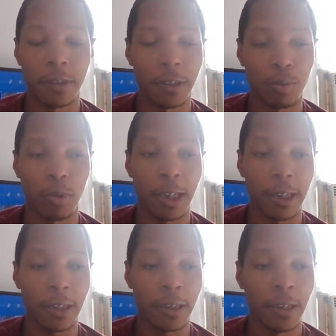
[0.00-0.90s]
So this
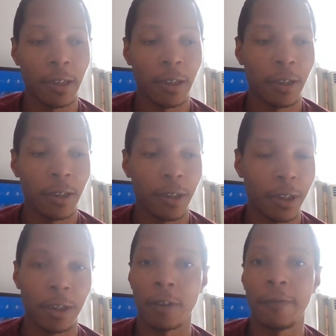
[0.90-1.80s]
way,
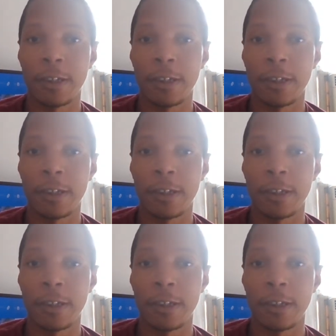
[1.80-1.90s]
you know,